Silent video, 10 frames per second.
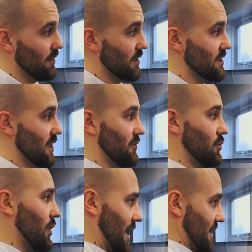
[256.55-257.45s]
instead of
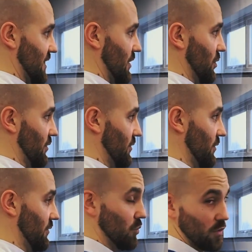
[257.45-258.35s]
one asset worth
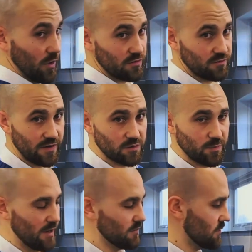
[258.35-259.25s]

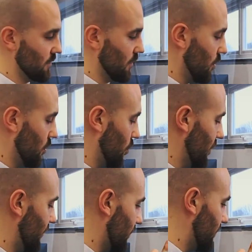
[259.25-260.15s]
£100,000,
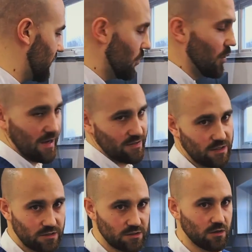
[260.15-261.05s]
we've got 4
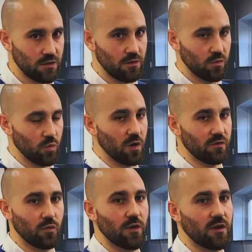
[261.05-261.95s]
assets worth
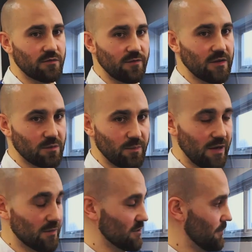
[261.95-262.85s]

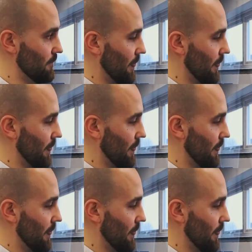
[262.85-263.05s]
£100,000.